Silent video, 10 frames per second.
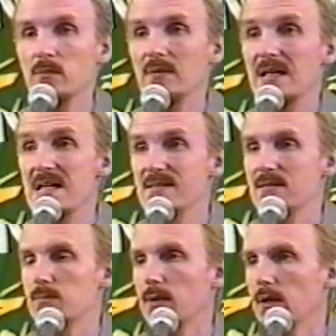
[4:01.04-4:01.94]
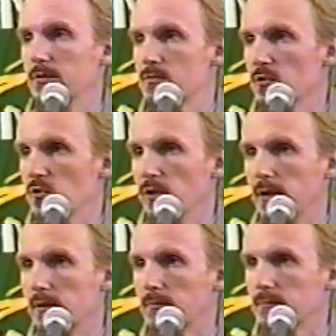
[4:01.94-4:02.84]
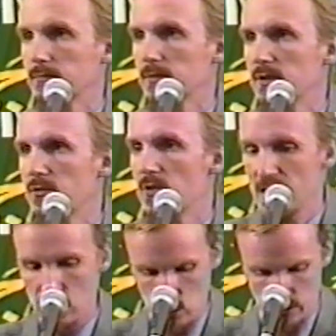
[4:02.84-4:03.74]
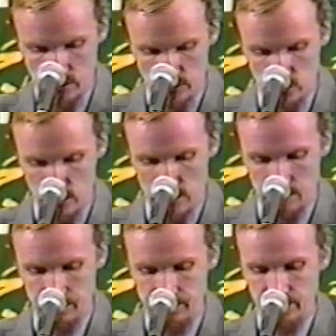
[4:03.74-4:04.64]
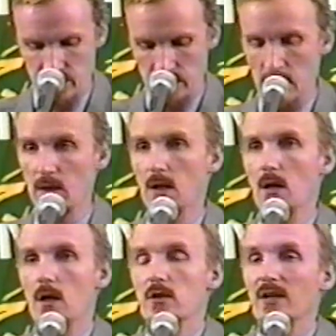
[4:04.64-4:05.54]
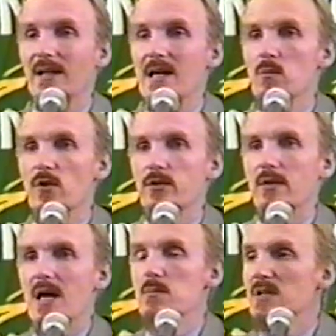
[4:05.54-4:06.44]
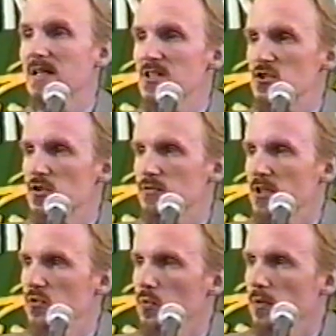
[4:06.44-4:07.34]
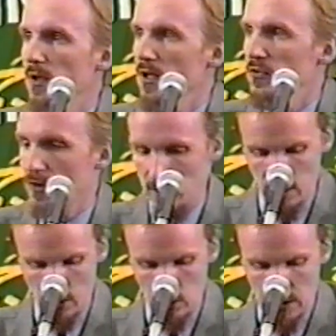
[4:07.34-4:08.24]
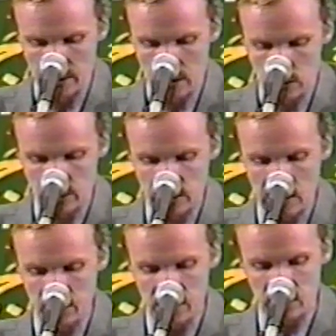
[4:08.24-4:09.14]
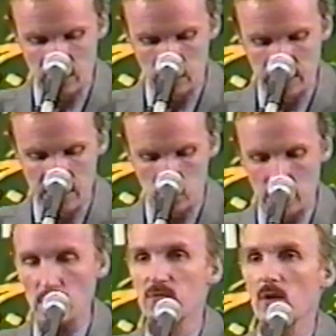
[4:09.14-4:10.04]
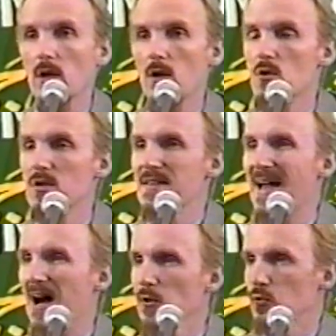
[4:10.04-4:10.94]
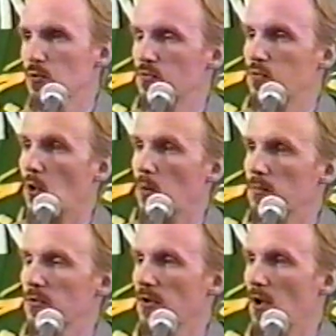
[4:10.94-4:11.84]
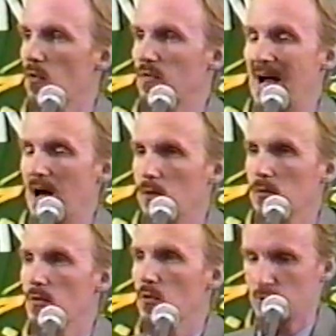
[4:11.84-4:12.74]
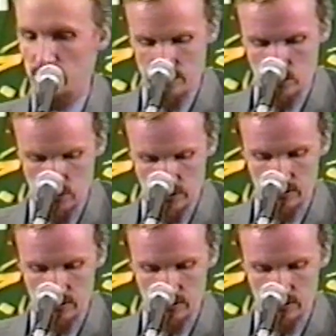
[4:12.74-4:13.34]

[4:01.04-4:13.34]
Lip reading: is part of the Sunnah. It's the inward Sunnah. To claim that emulation of Rasulullah sallallahu alaihi wasallam is complete when we follow only the outward forms of how the Prophet was